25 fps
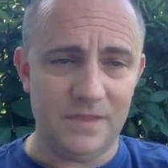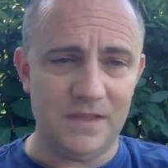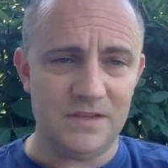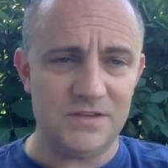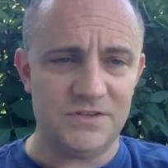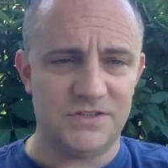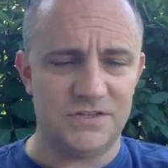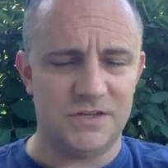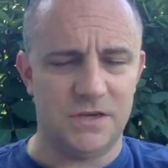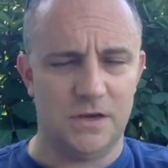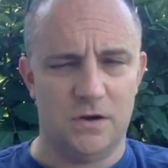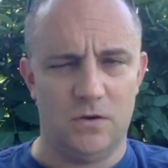
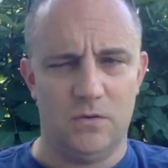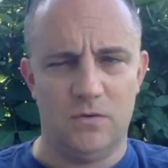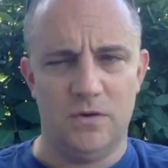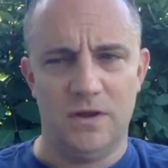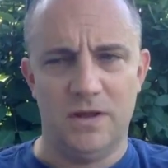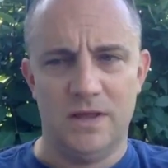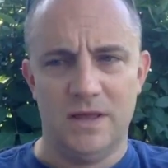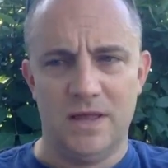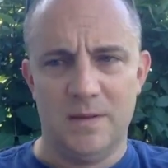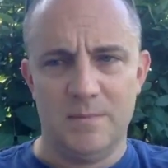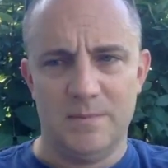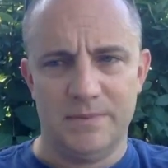So
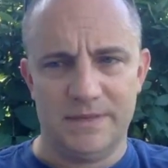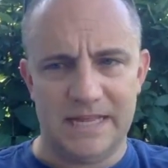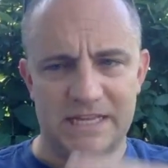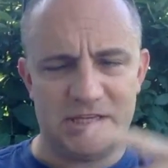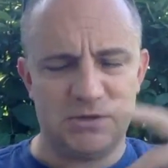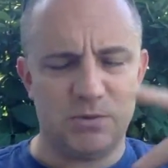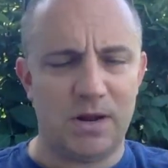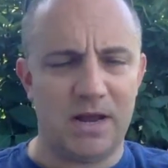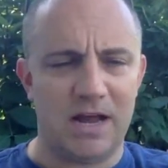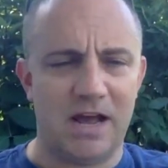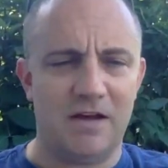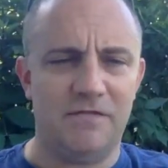that's
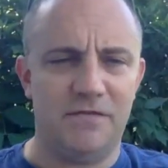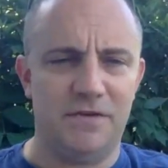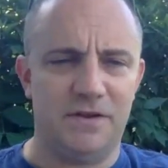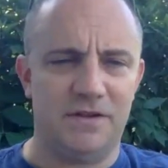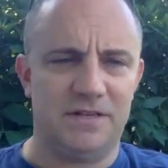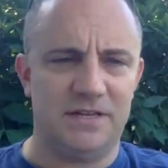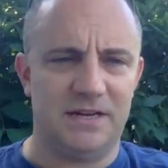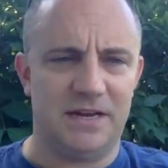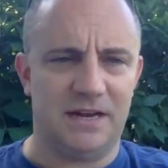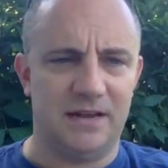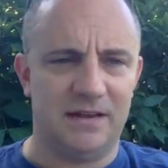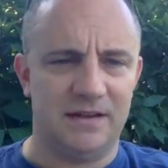what I got for you
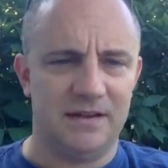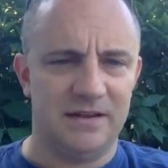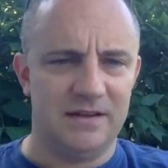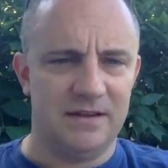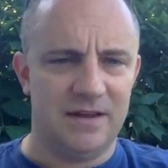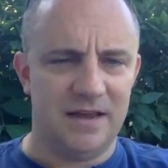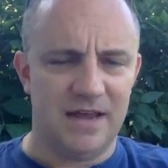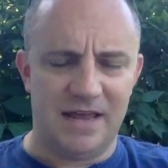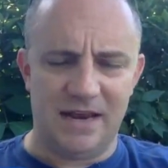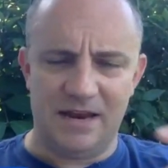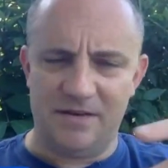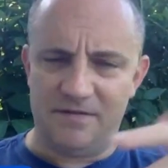today.
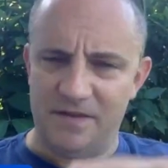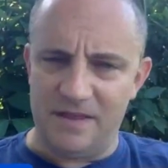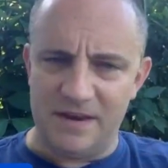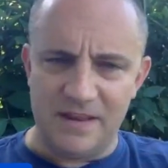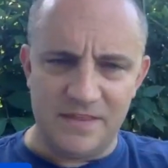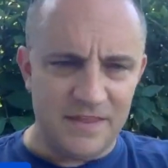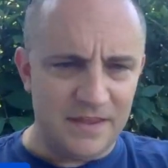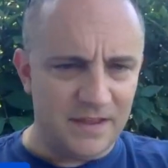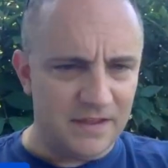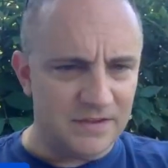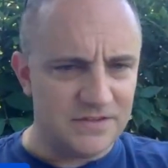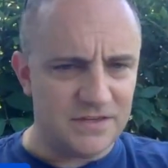And if
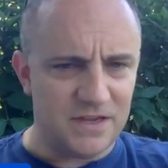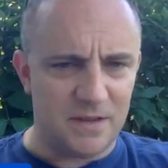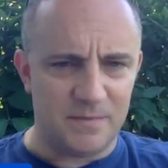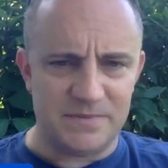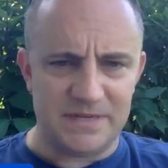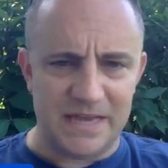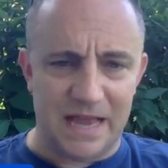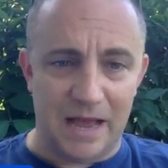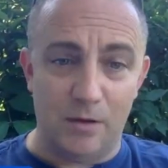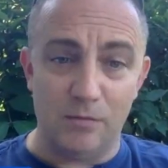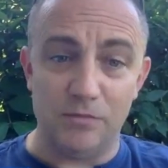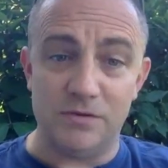anything else
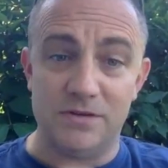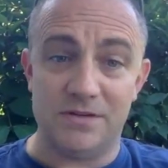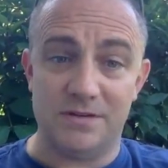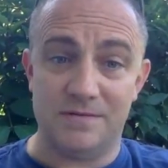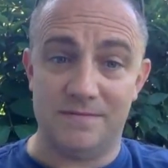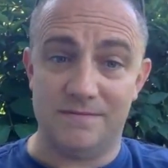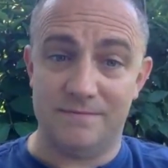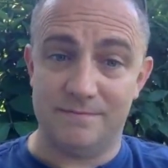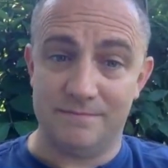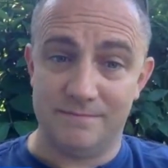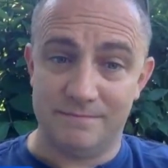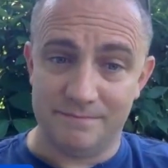comes out,
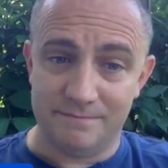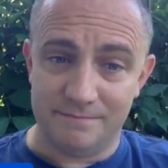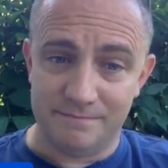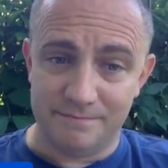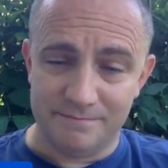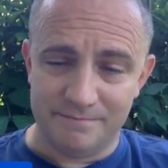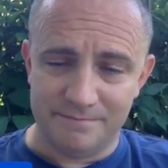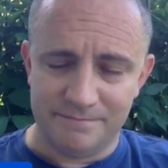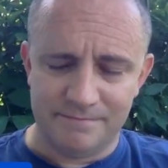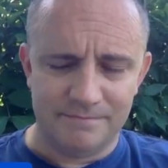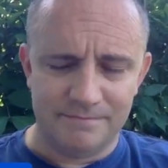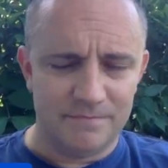
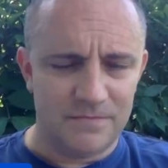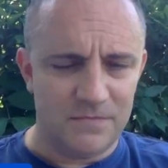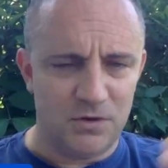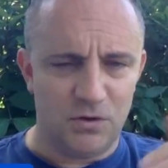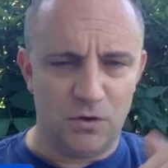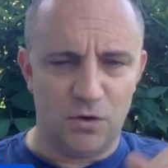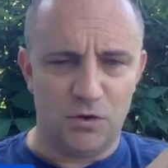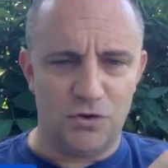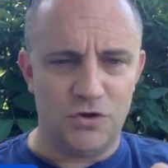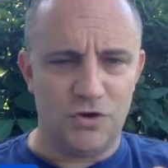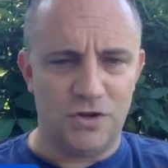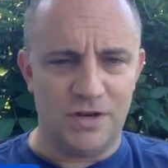you
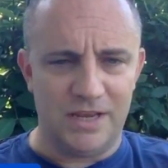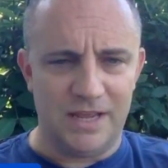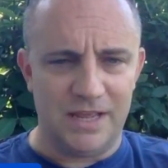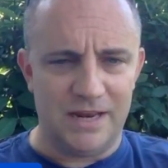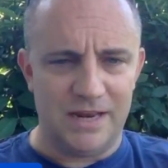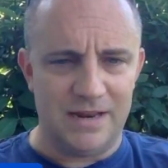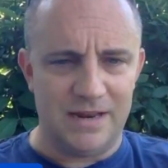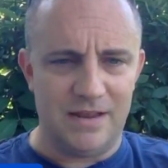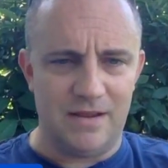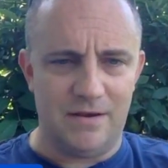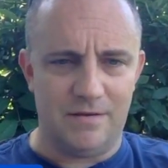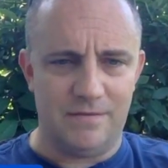know you're going to get
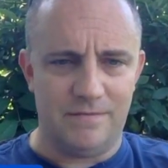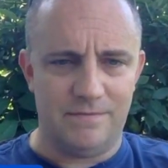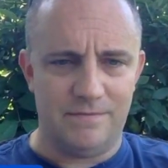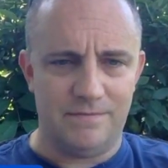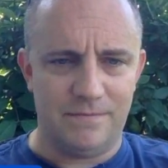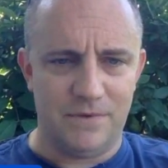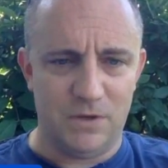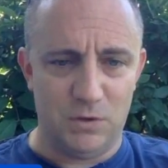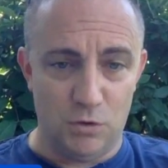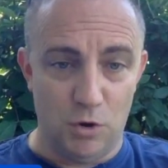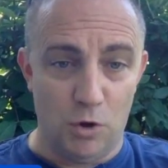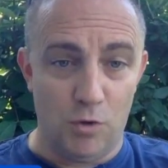it here.
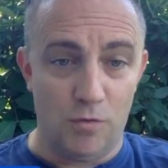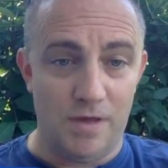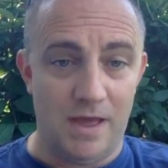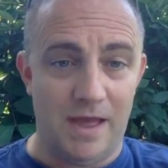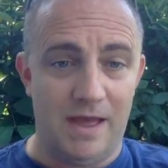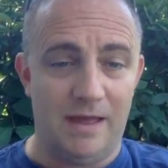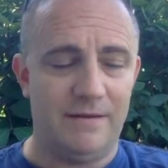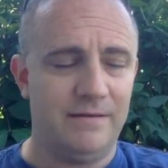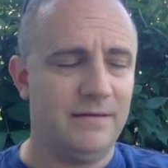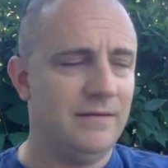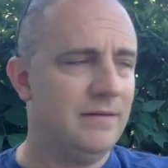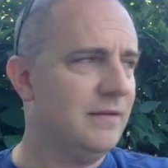You know
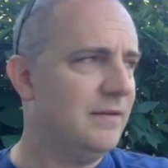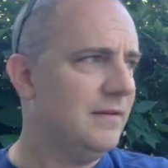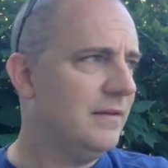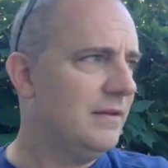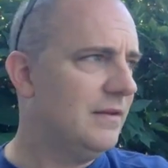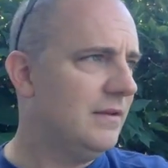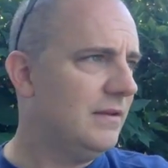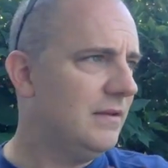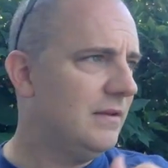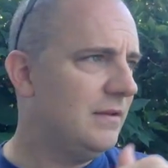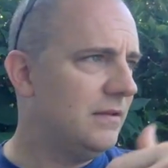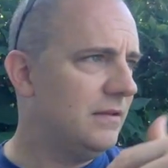that.
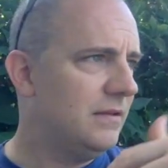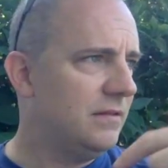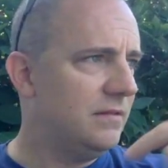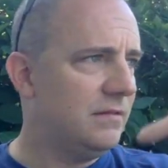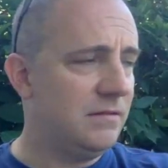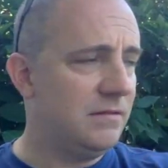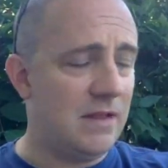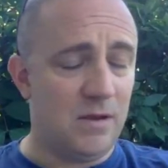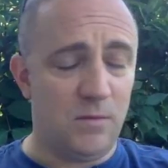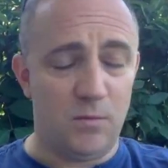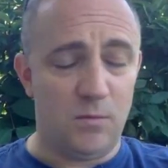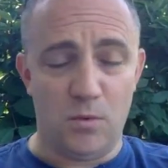
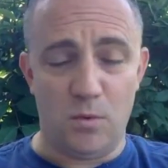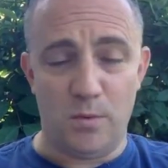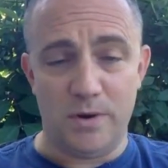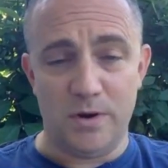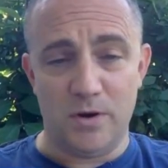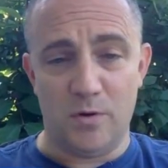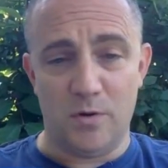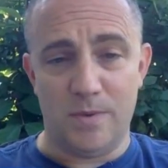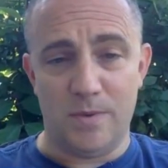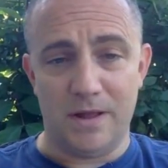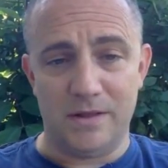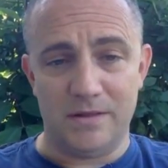What we
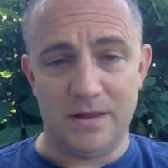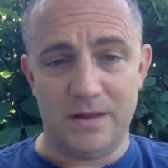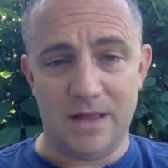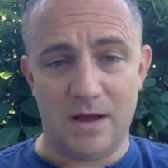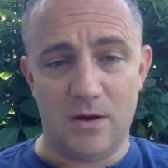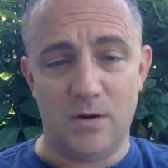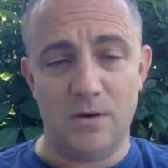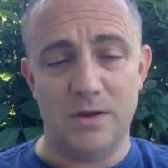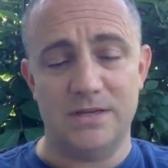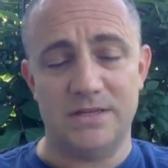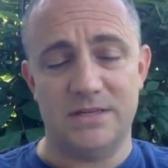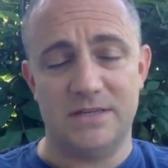know about
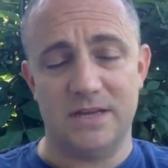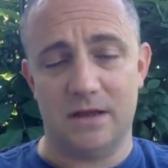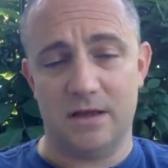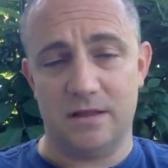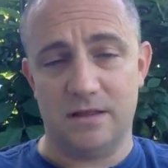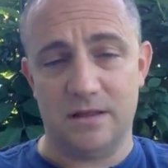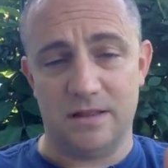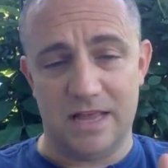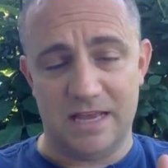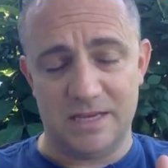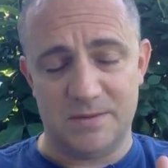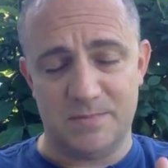now is
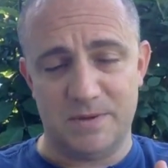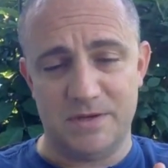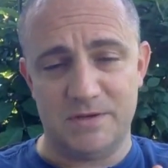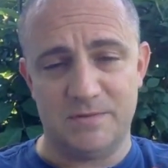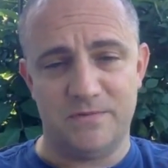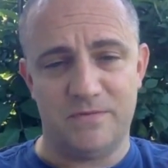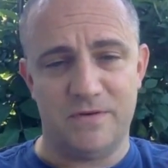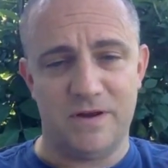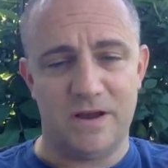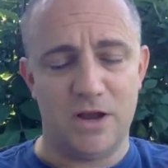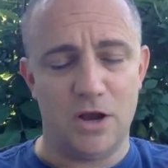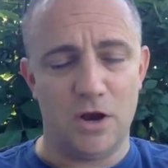the last piece
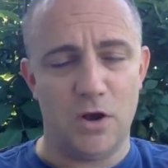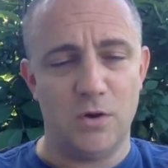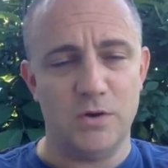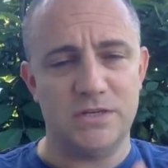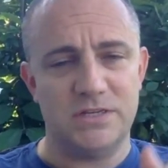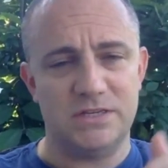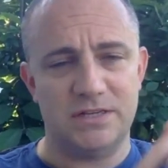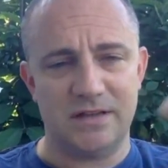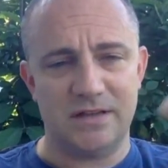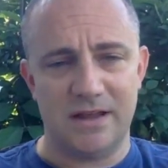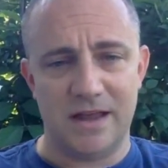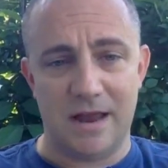before I go
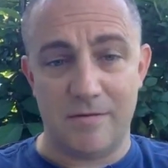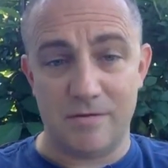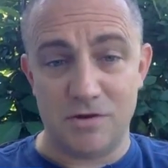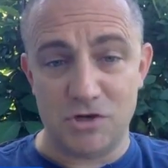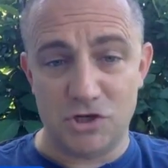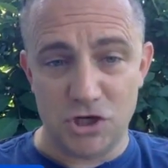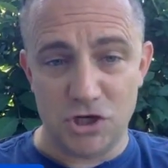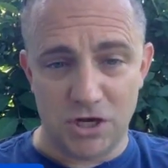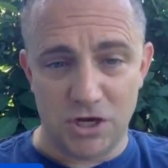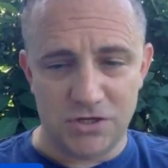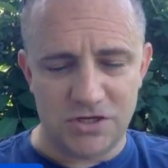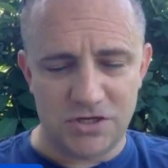is Aaron
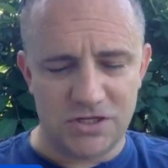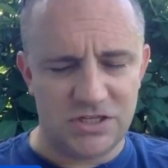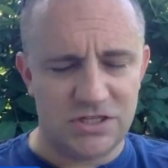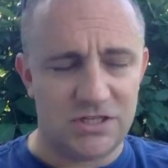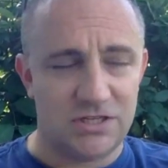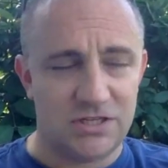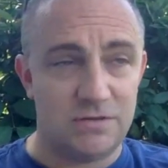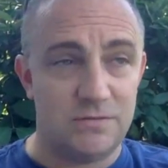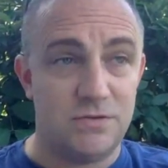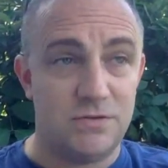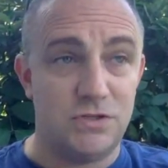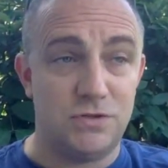Judge
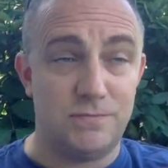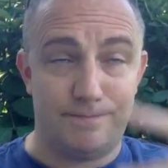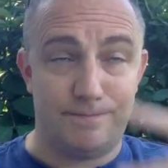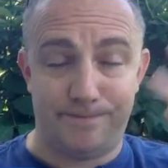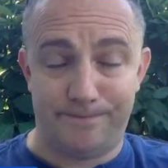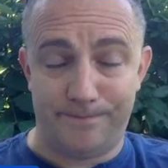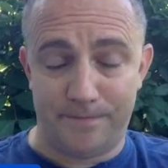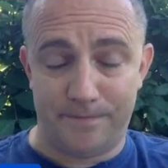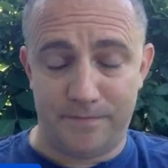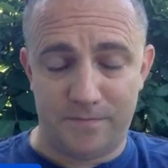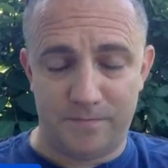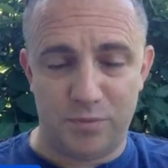is
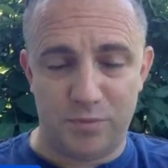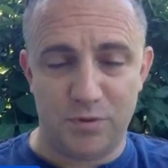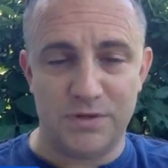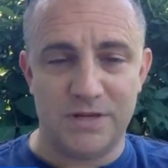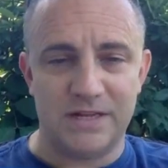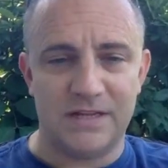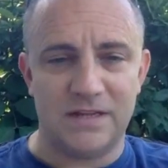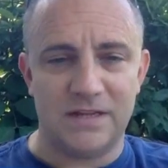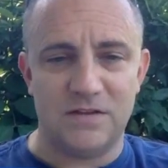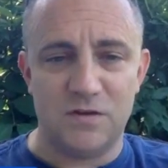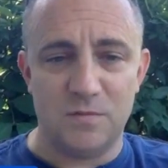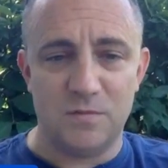
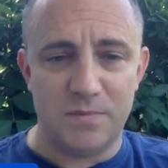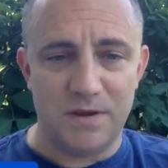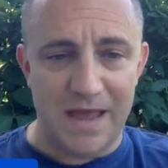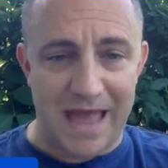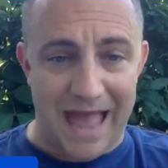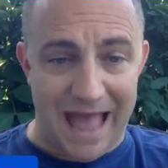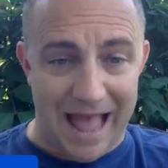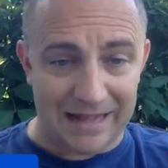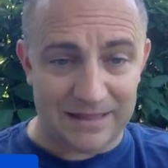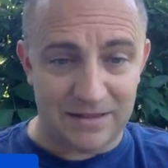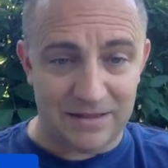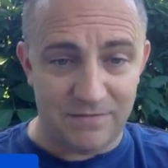predicted to be
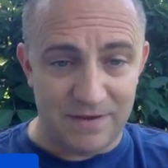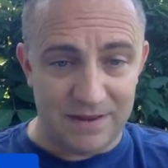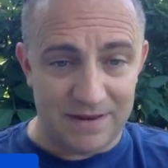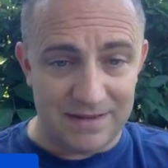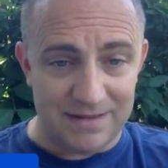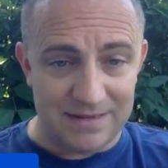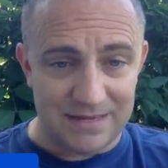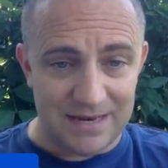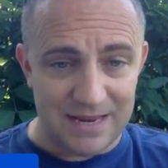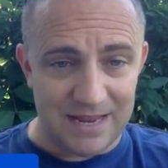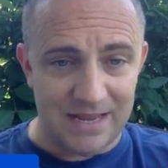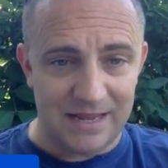
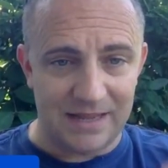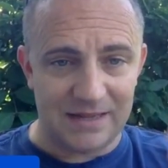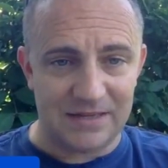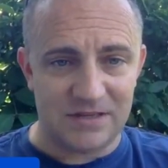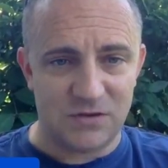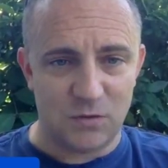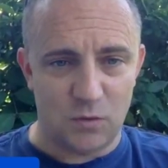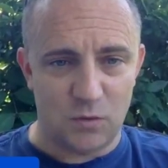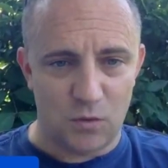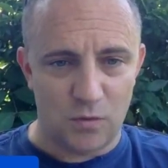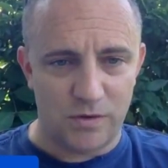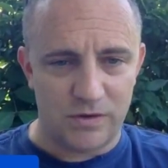activated today
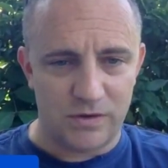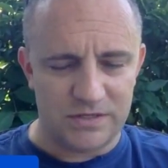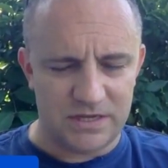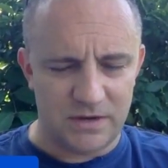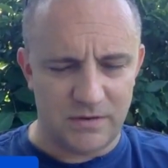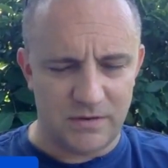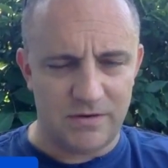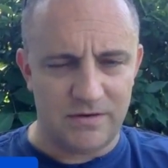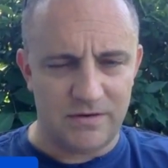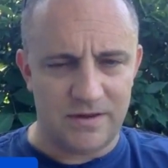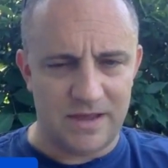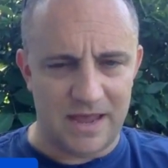against the Orioles.
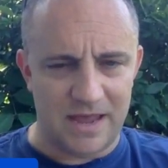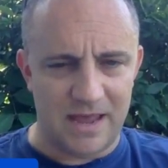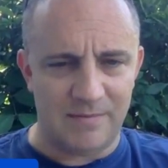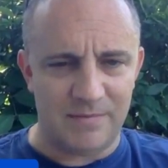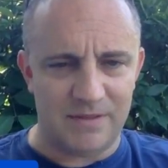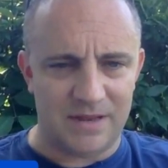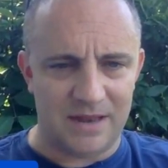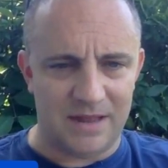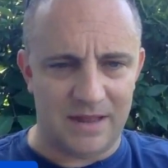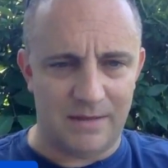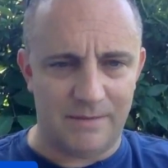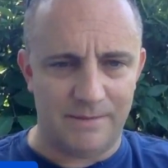They're in
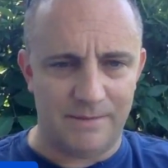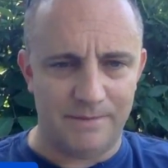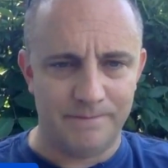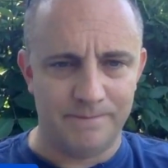Camden now.